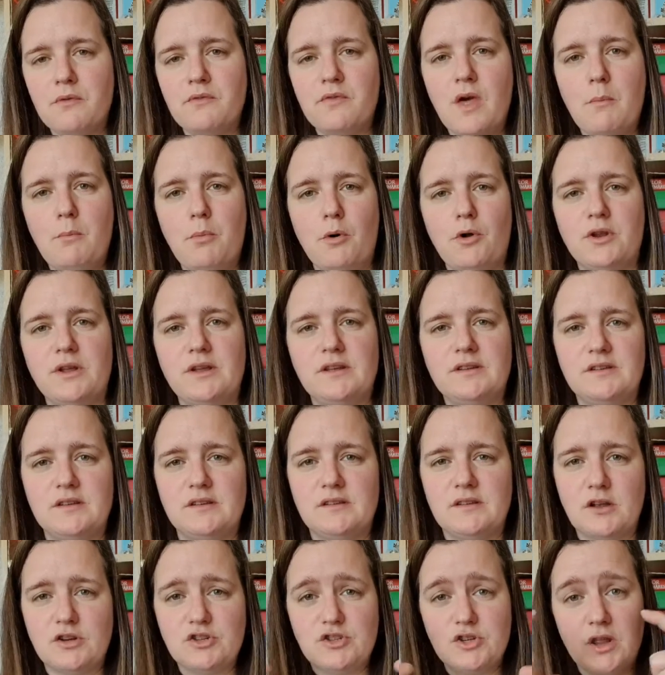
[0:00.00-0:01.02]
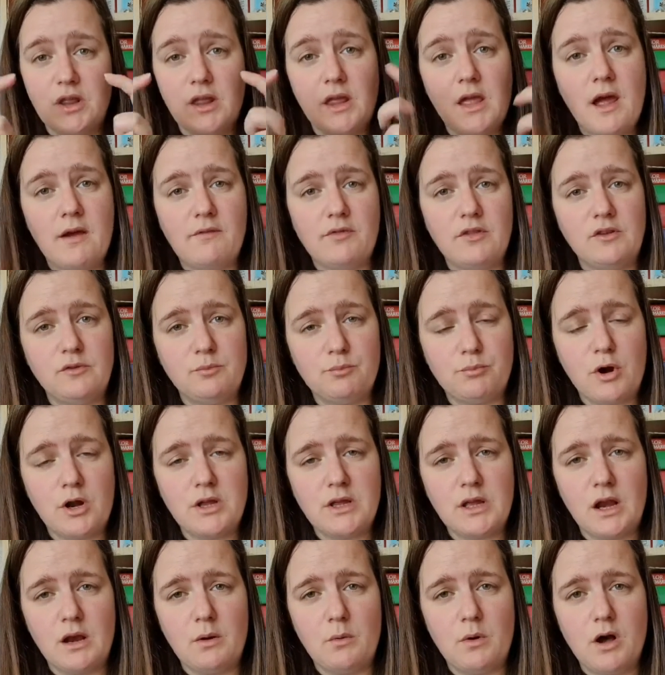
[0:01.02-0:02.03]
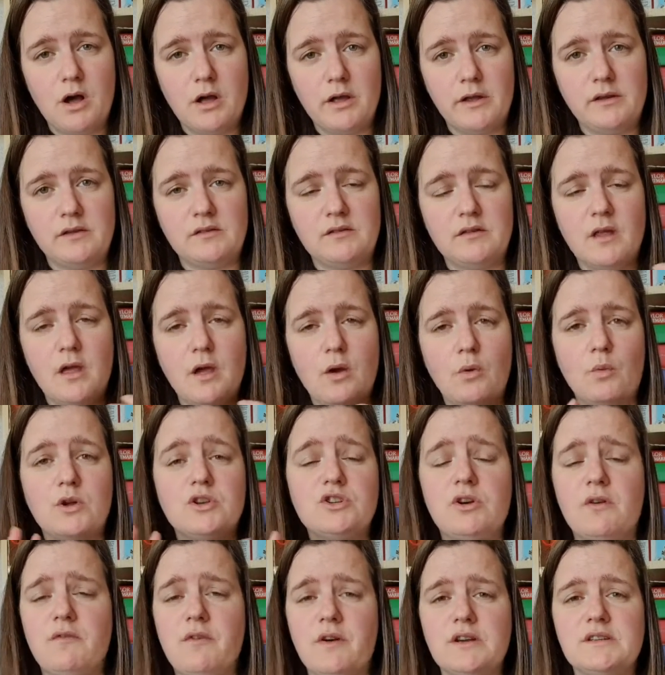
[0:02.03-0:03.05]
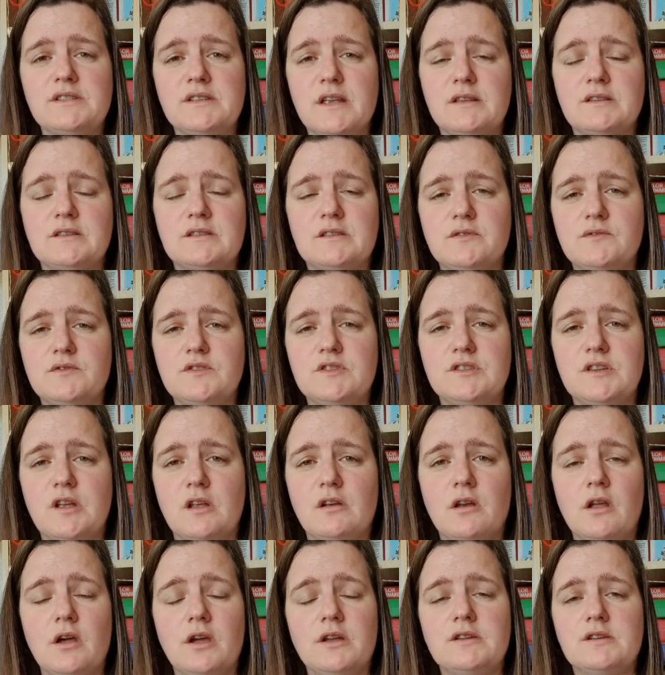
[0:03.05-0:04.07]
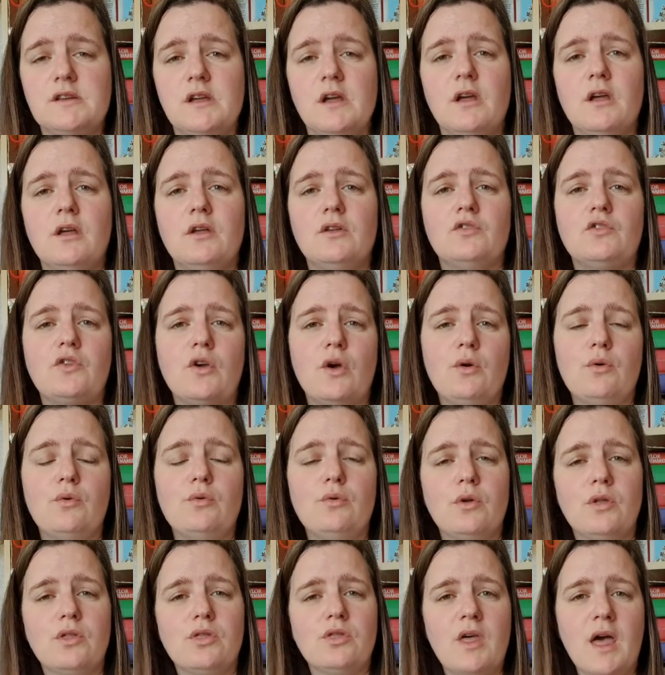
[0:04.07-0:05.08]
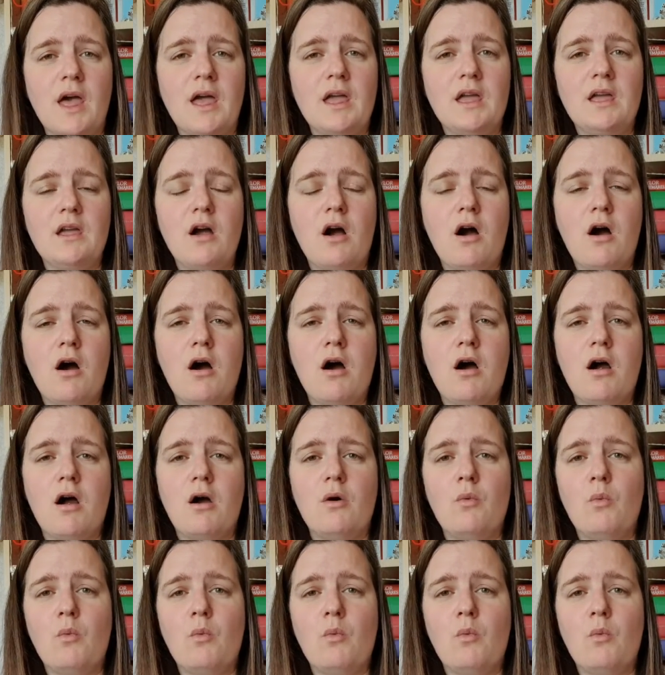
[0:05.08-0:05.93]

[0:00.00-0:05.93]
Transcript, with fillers: of their bodies is such that they have these bright yellow eyes, which are very sensitive to sunlight. So they are